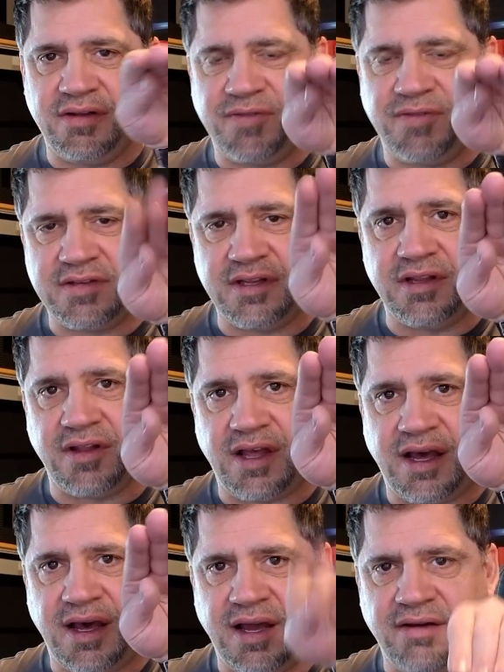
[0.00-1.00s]
if it's a little
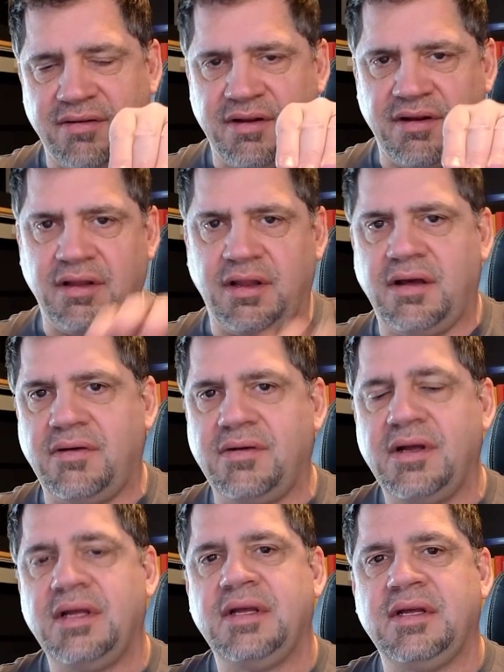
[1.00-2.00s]
high or a little low,
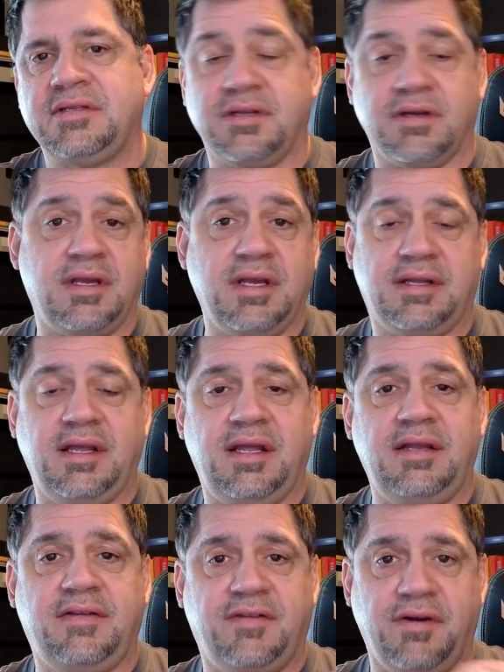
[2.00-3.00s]
it's looking at the
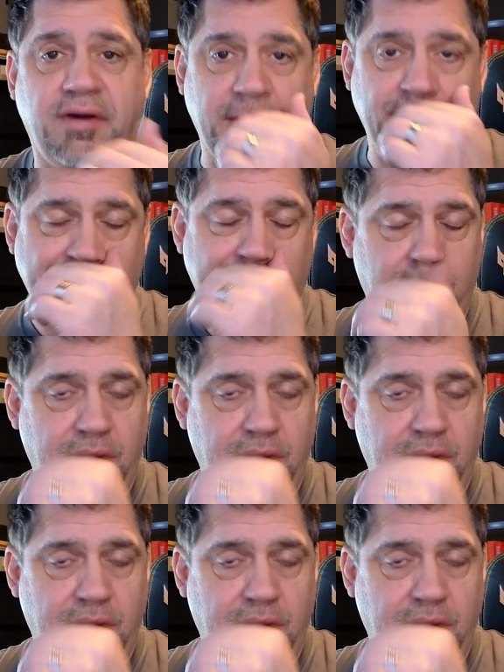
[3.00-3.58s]
interior,